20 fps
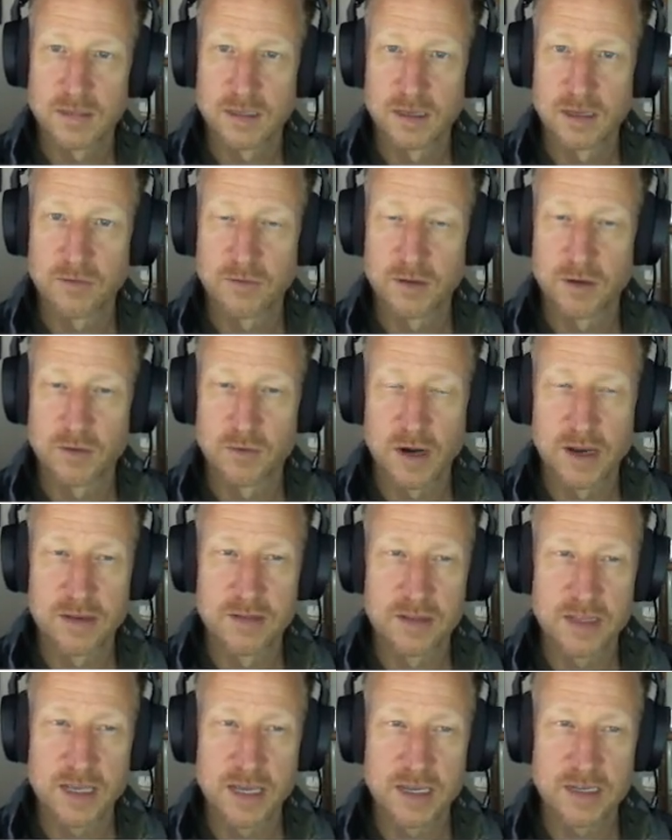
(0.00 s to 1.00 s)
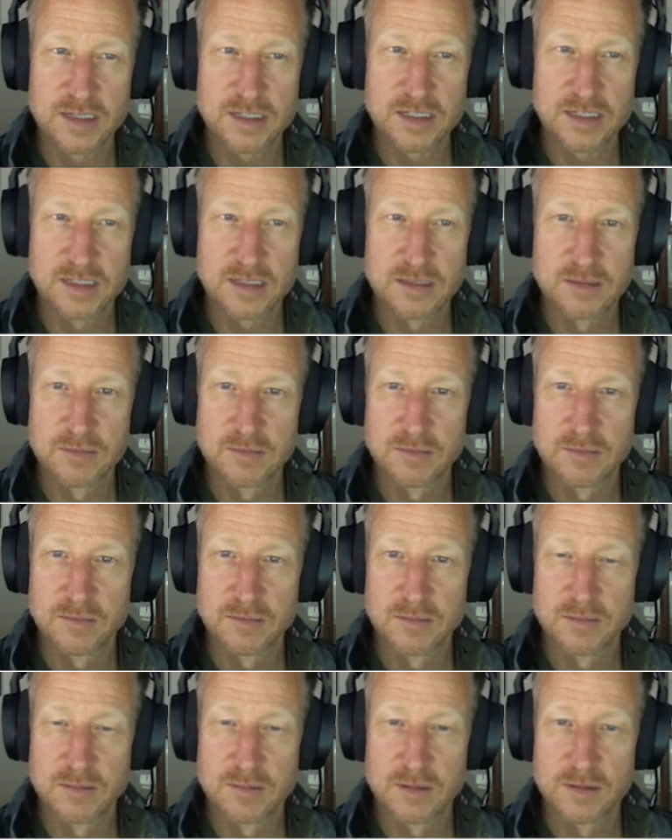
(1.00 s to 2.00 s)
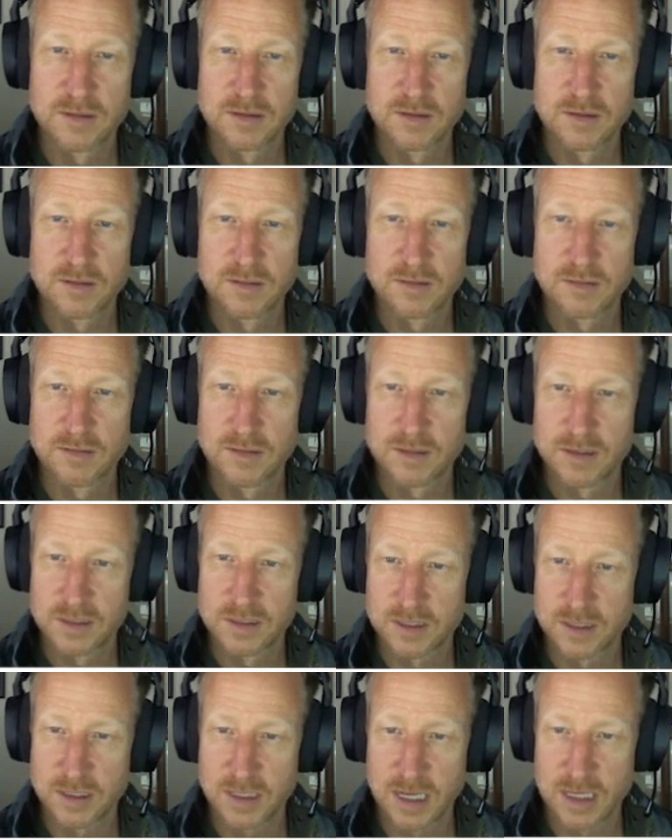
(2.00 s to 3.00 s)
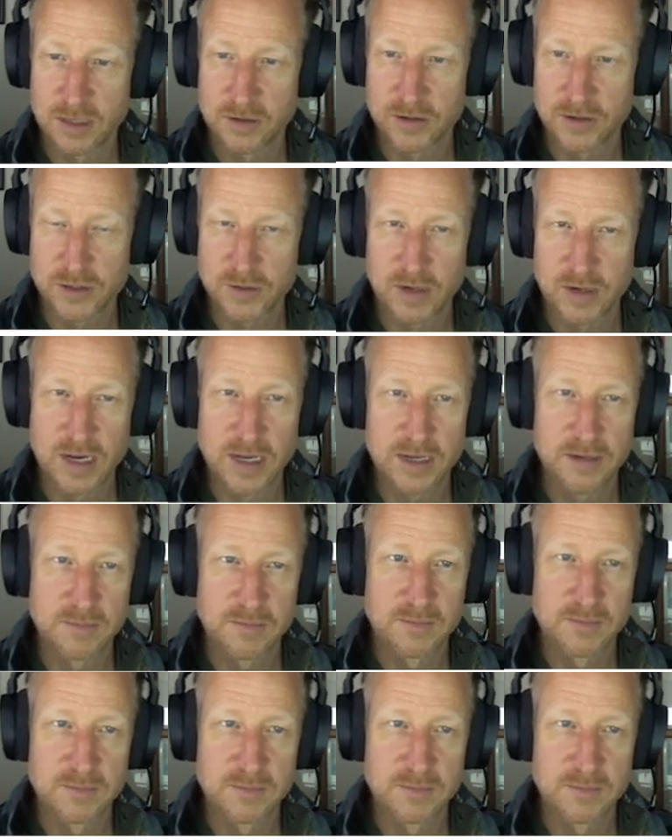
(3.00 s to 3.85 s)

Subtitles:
If we run this, so that looks right.